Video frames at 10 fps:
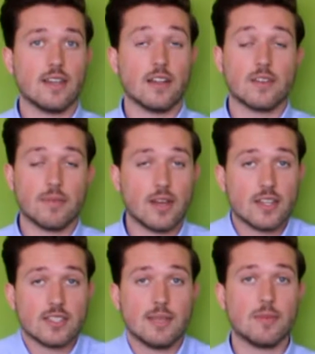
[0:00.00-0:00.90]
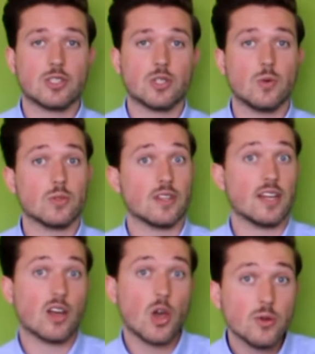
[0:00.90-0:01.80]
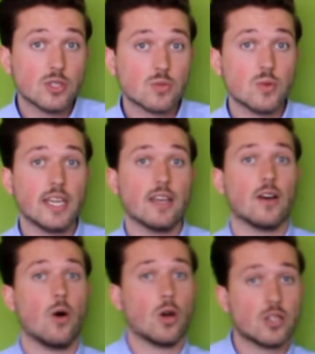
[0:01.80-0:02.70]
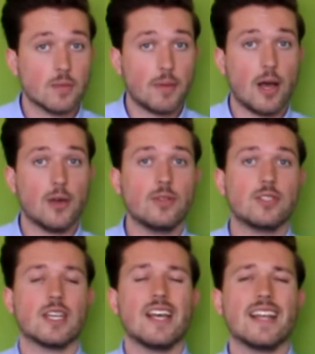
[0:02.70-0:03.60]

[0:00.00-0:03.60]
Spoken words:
Other similar tools are like Hootsuite, Octopost.